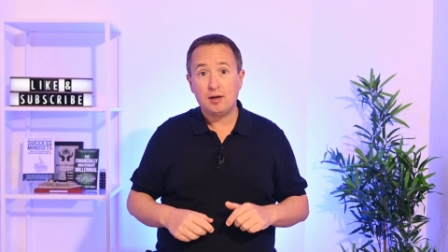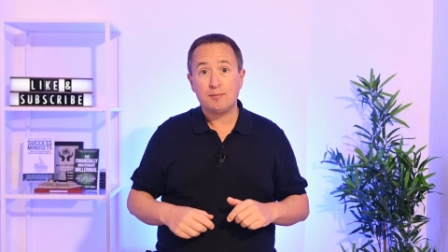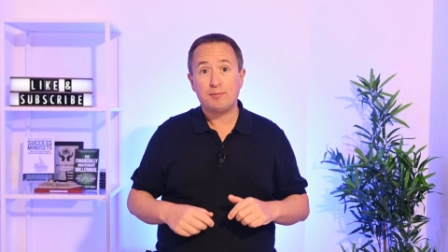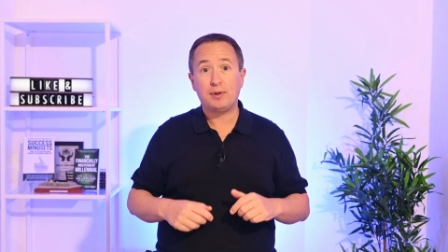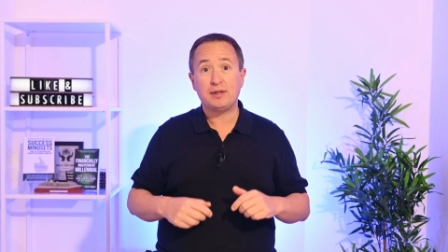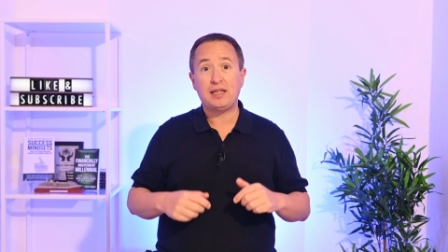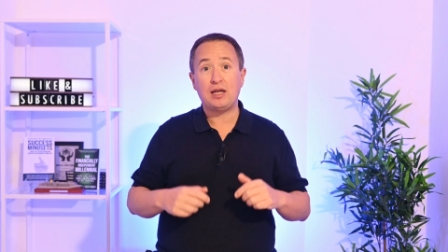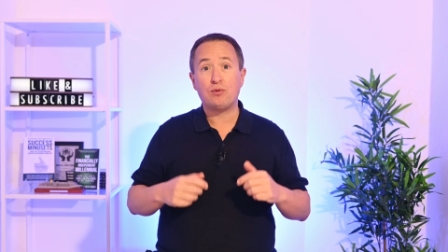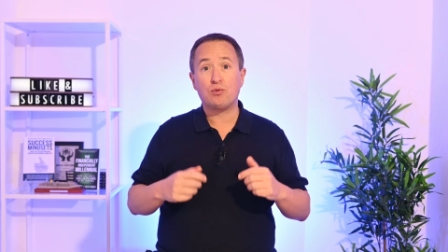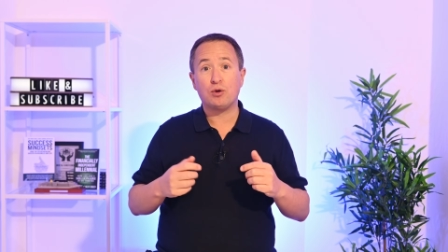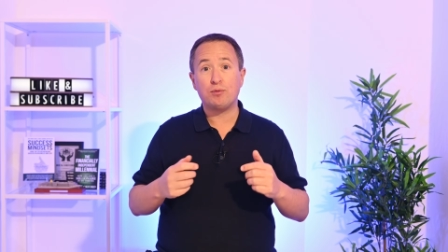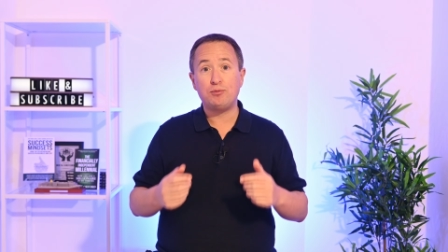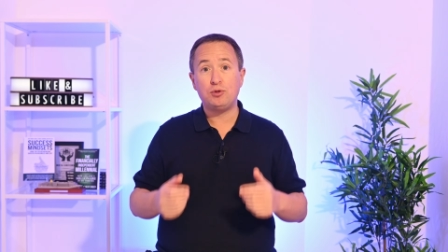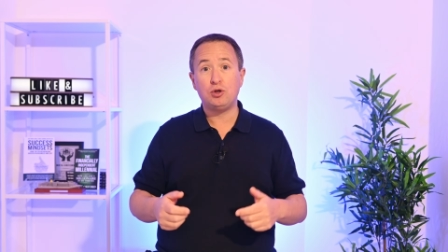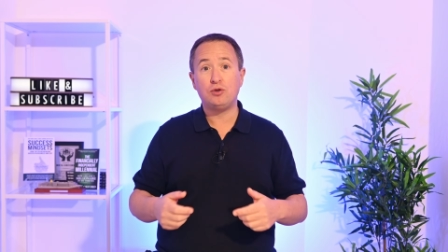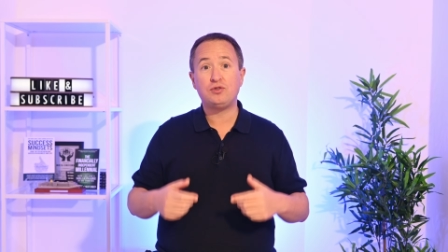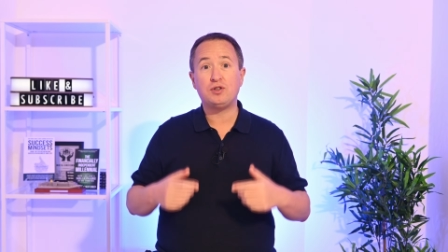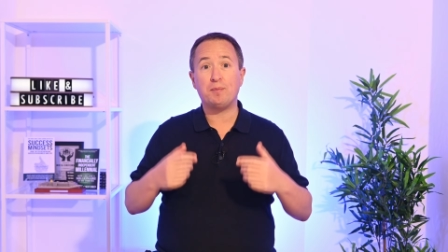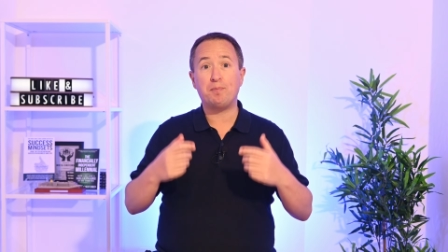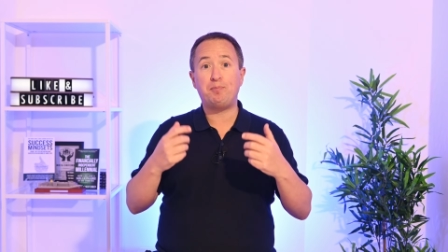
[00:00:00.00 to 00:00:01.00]
but they
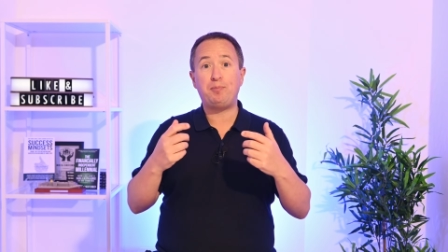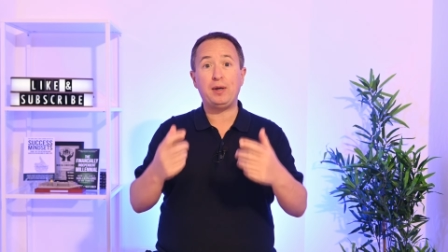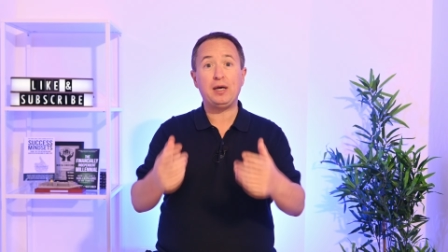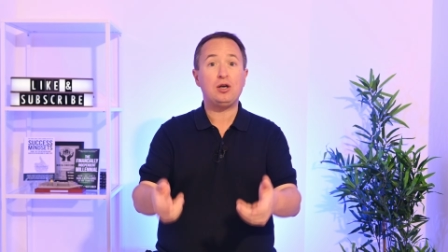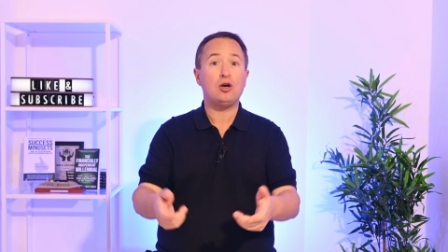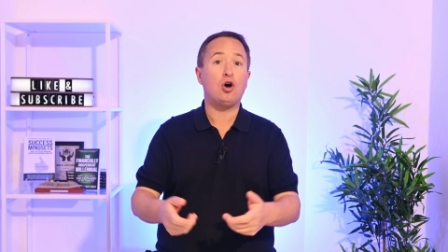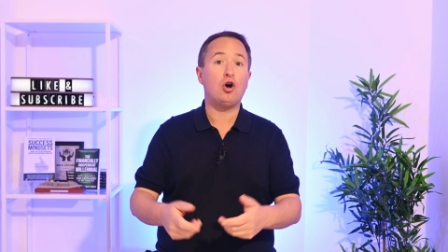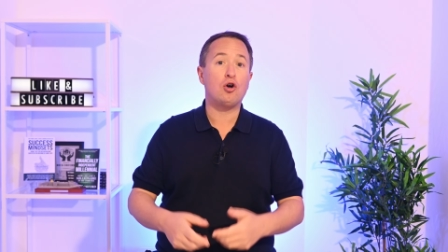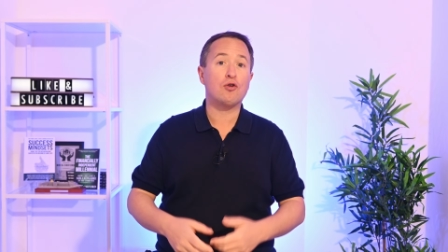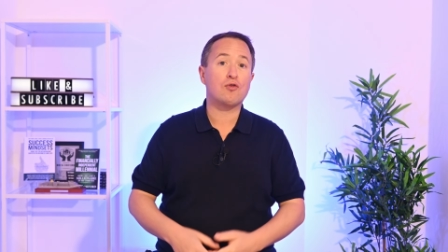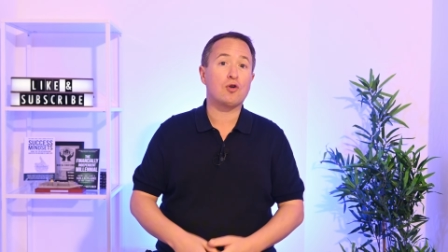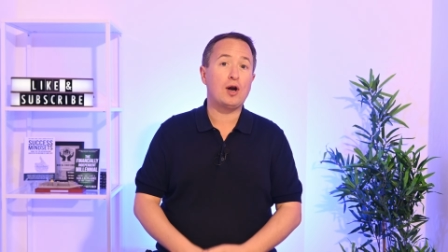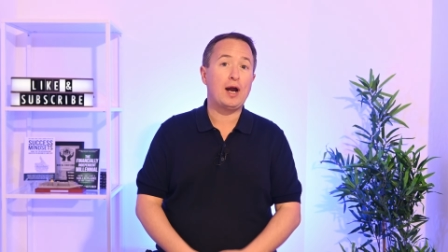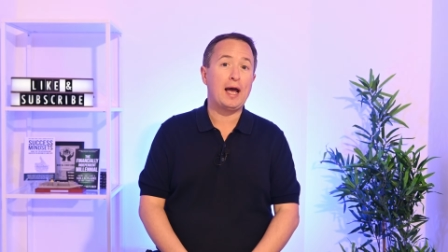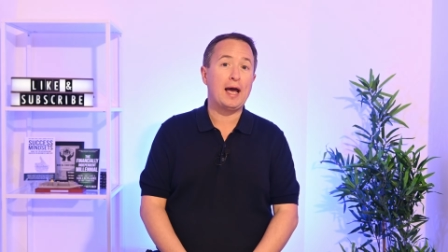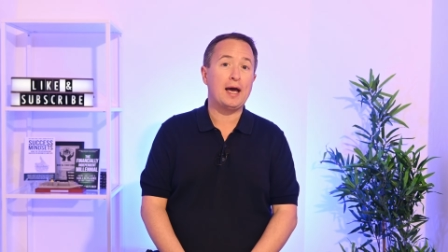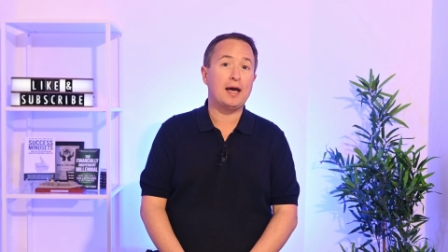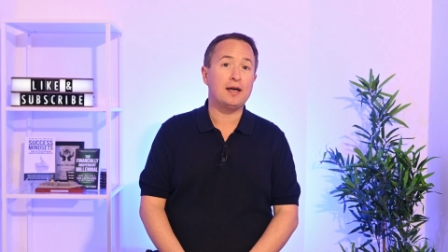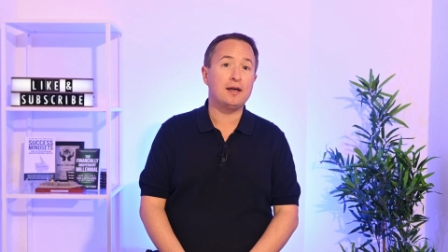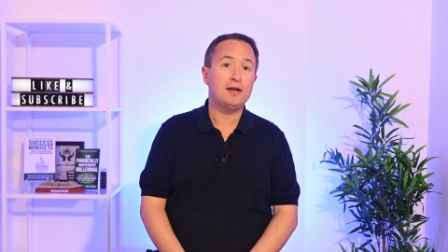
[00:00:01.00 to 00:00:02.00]
removed a big
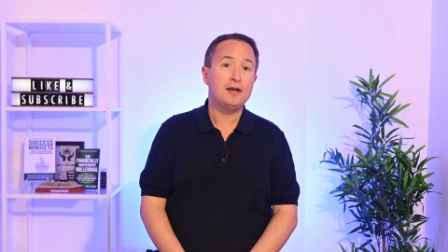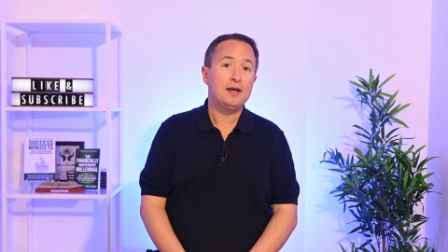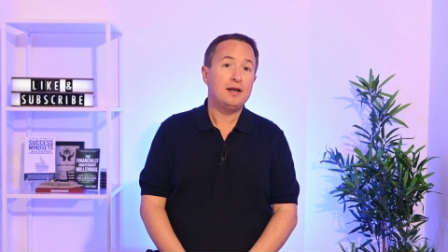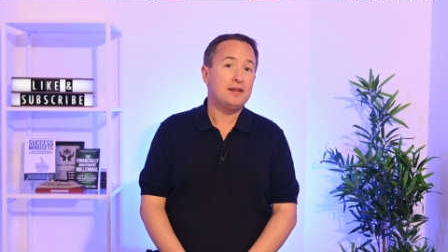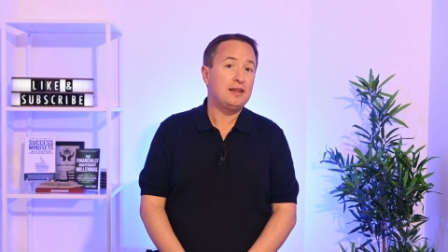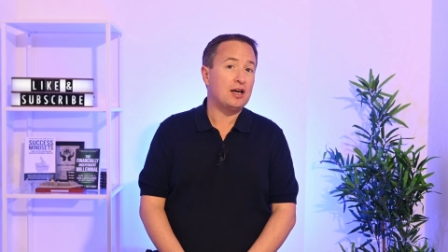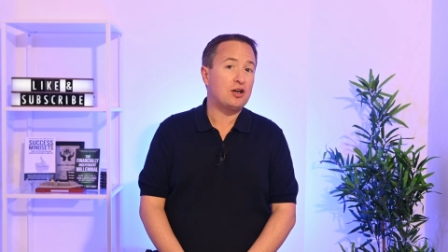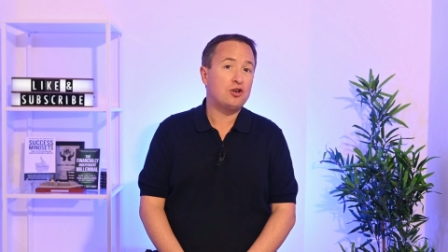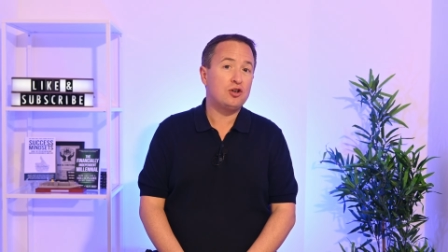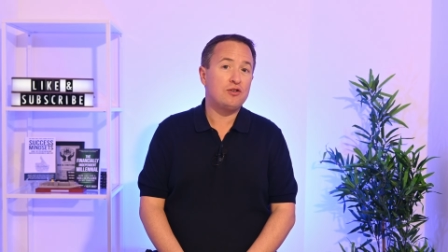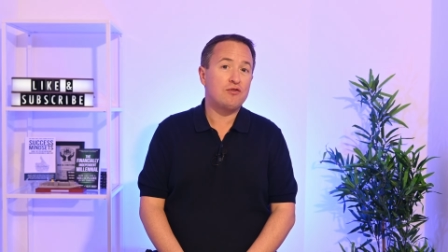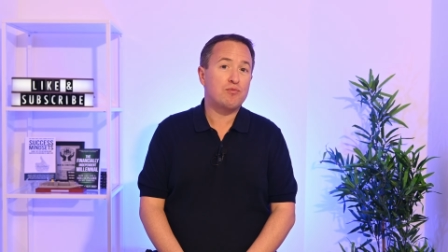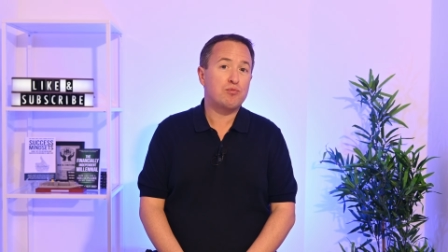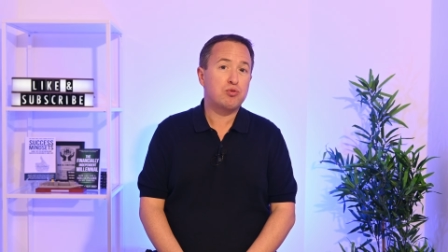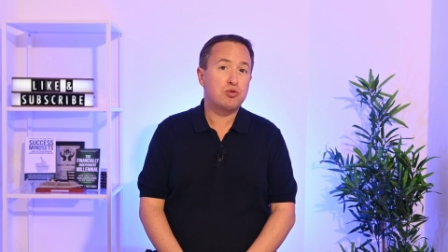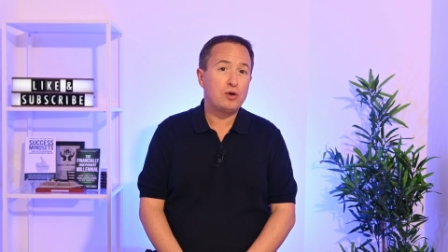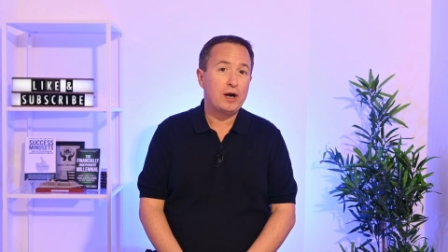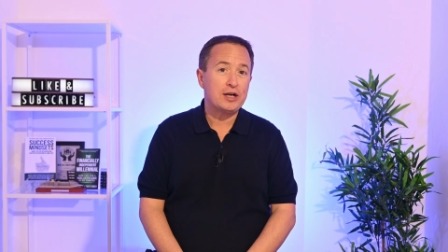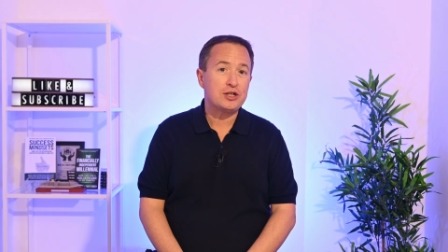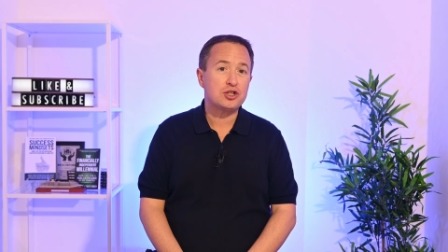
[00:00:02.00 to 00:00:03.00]
overhang that could have
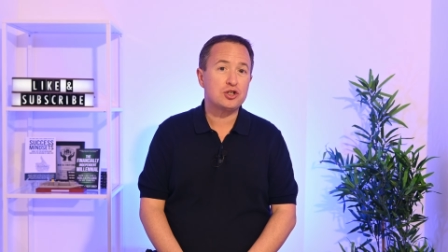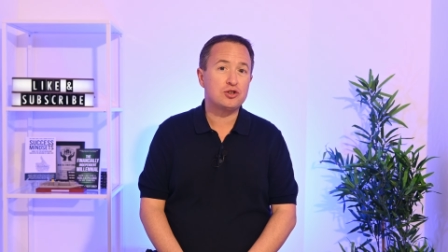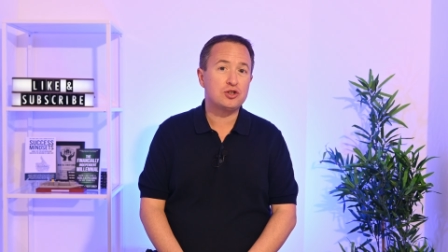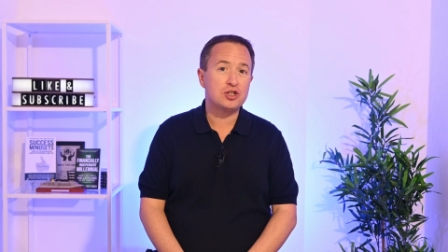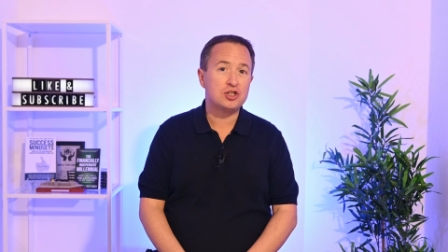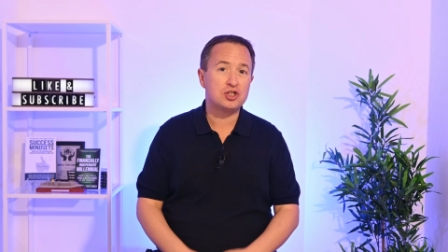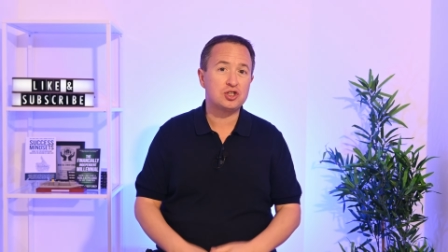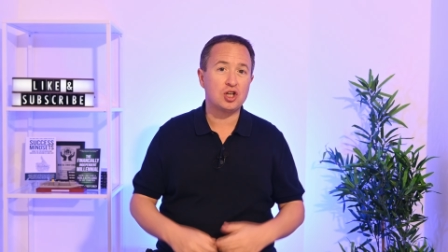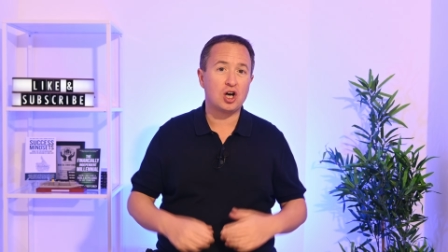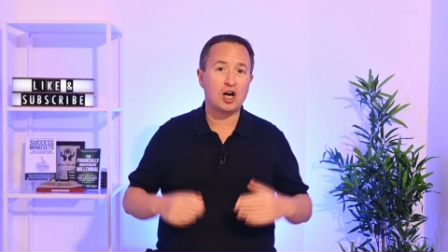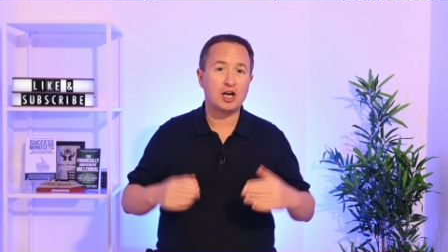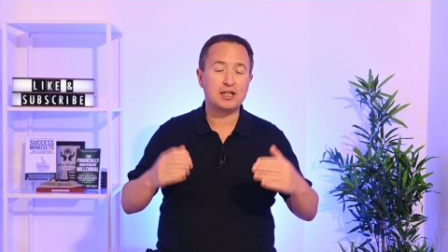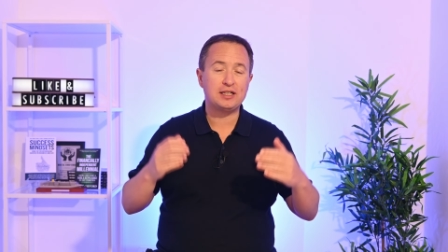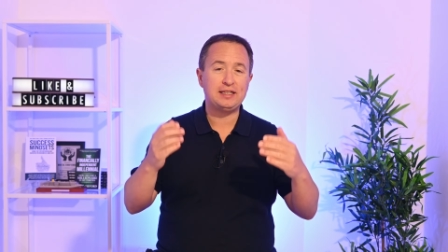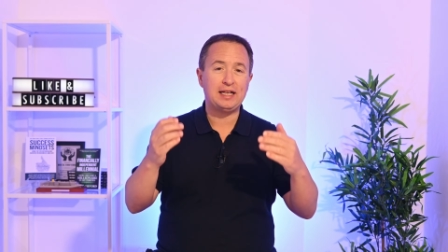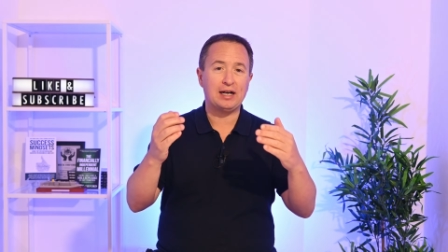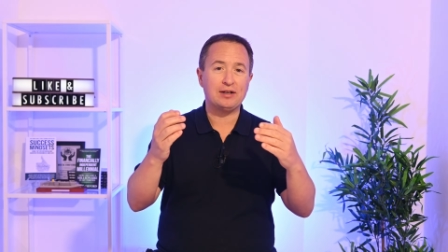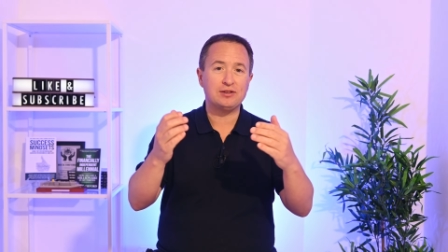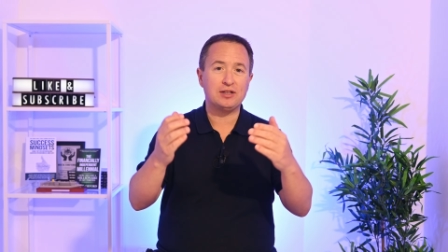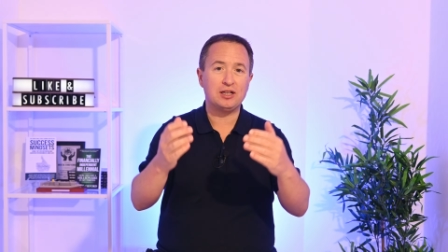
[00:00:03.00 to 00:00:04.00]
pressured the stock
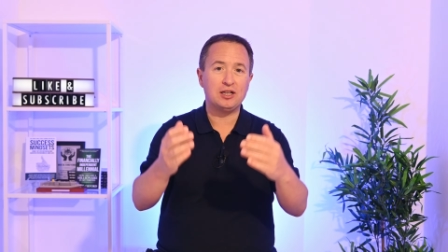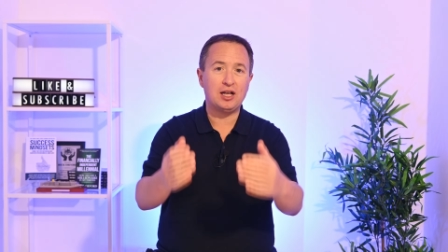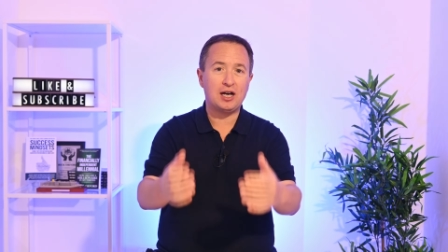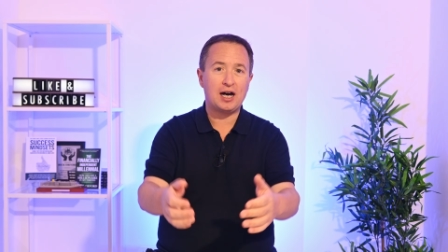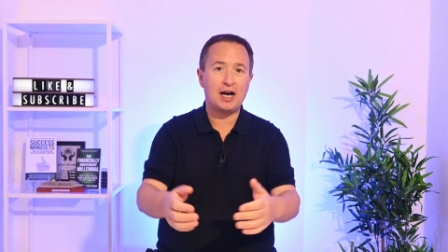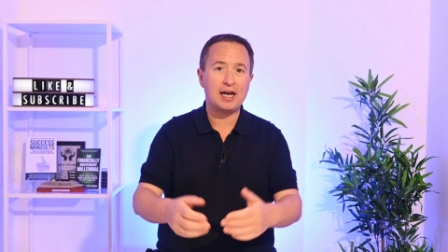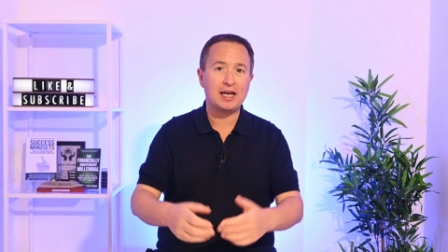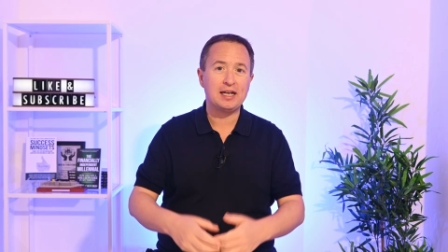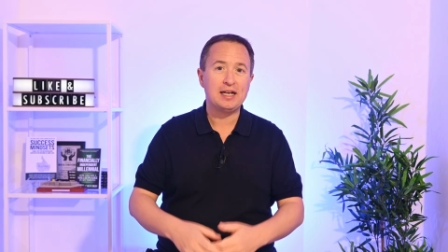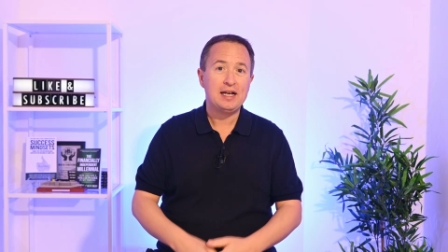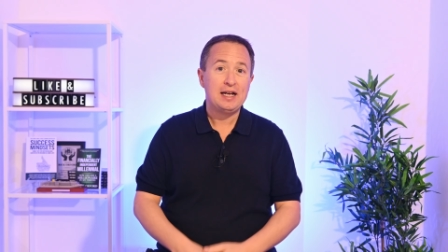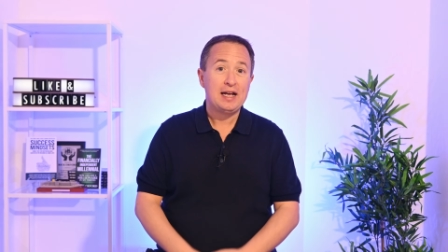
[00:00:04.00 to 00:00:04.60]
down the line